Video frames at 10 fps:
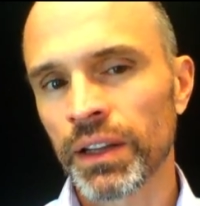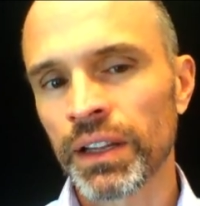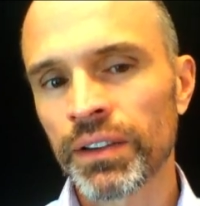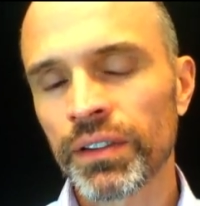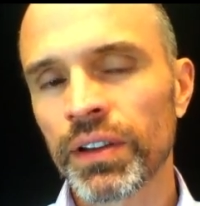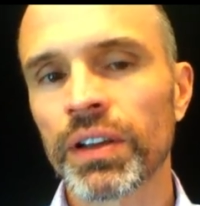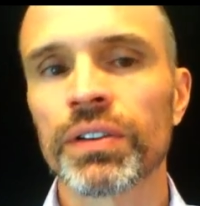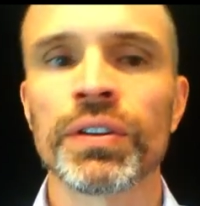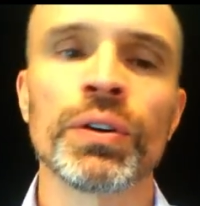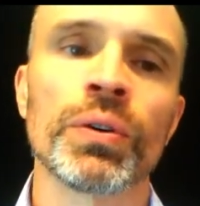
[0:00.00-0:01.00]
this
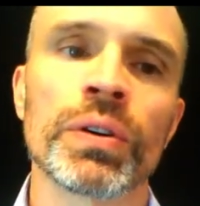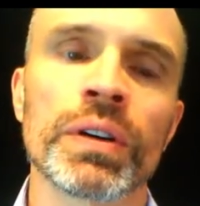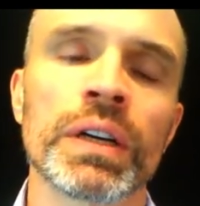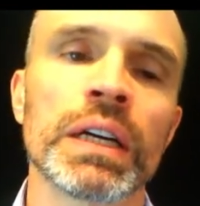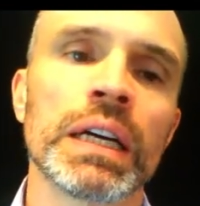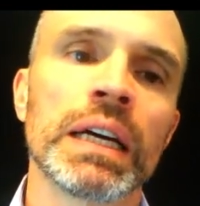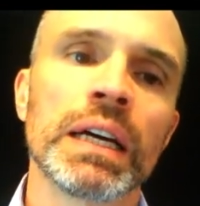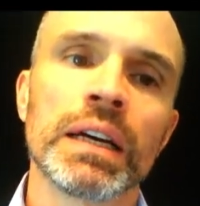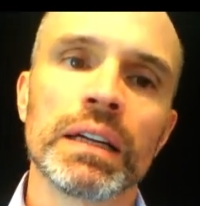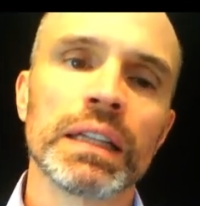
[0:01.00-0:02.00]
to your
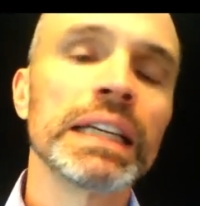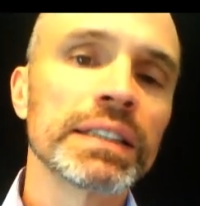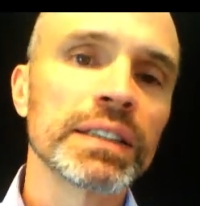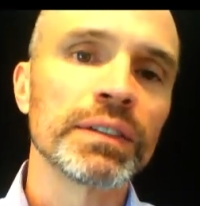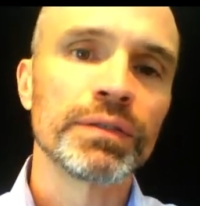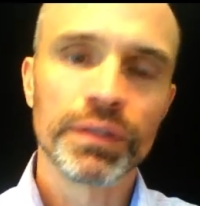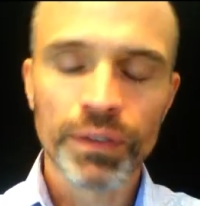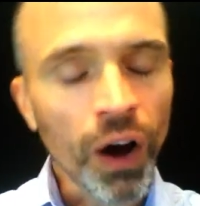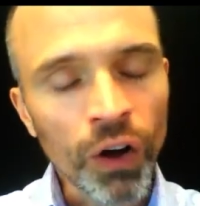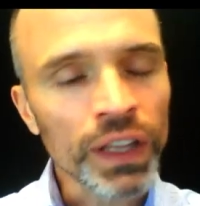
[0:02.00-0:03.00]
list of
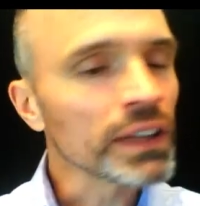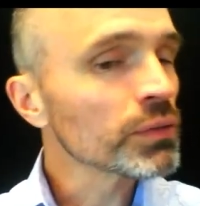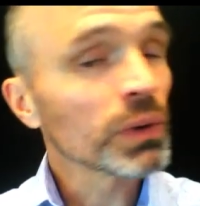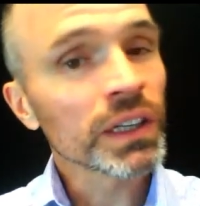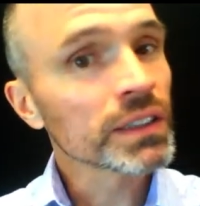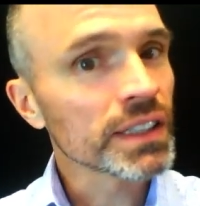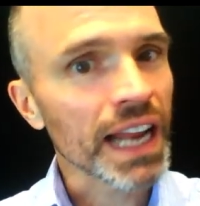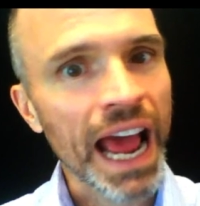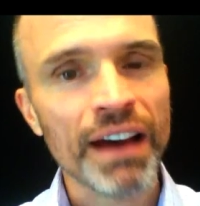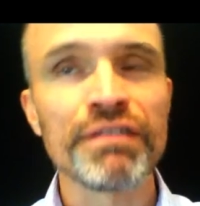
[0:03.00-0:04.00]
all these words
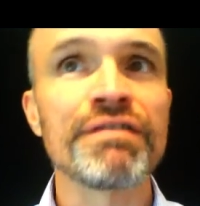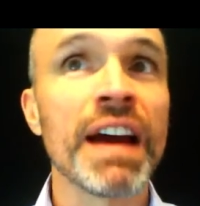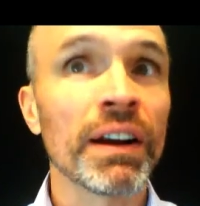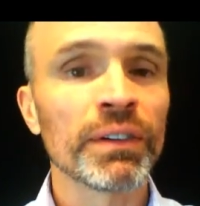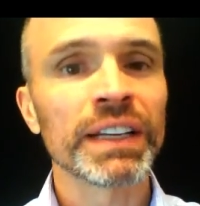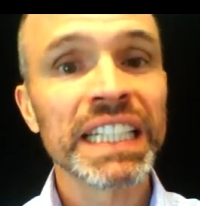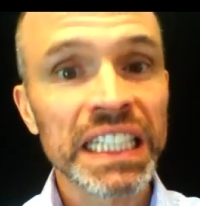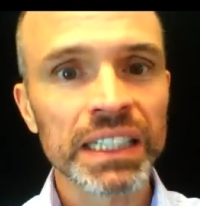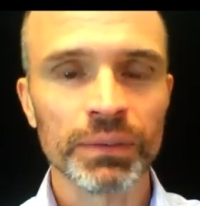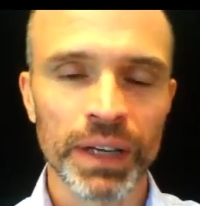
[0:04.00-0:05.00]
that have
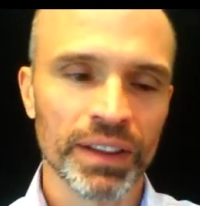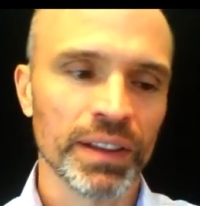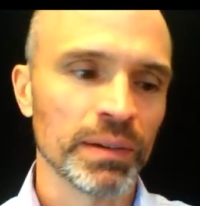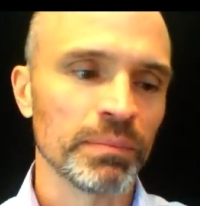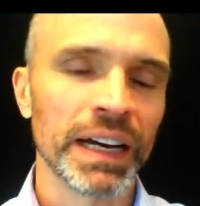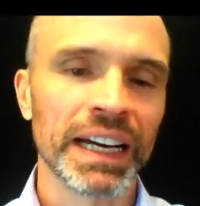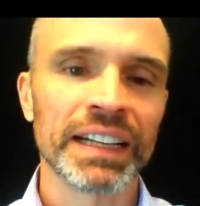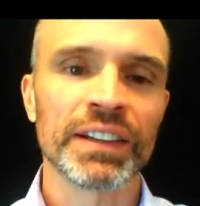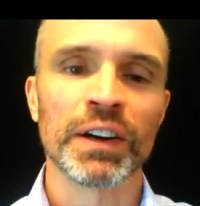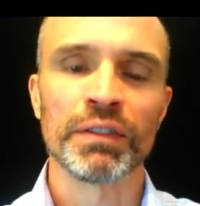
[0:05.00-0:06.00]
vary with them,
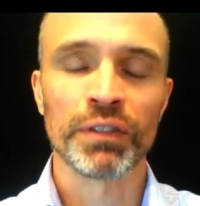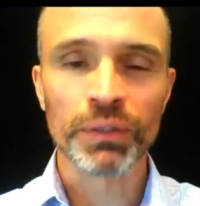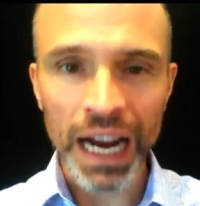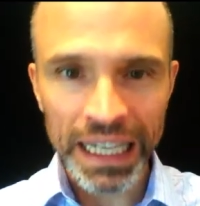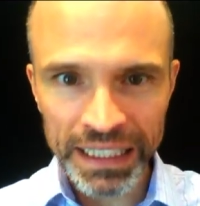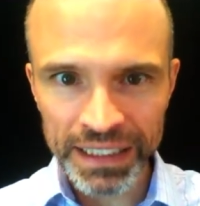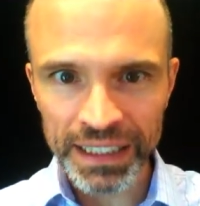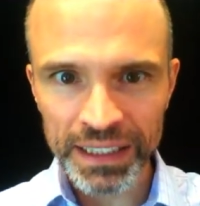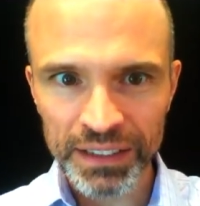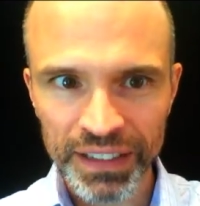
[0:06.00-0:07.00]
right? There are
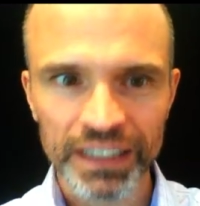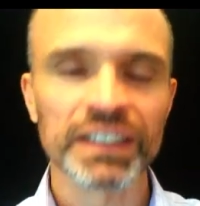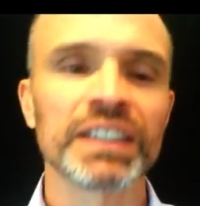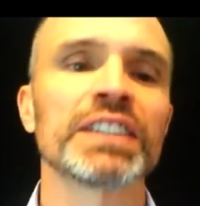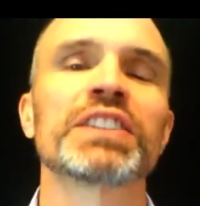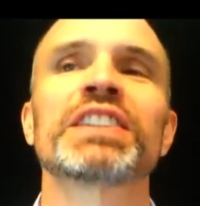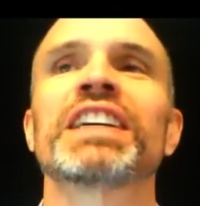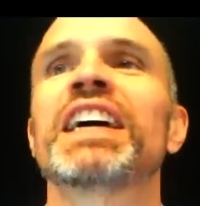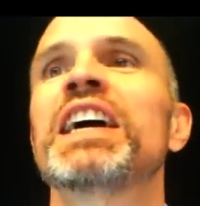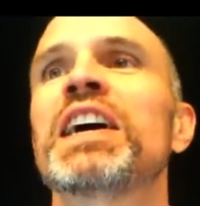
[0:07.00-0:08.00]
varieties of English.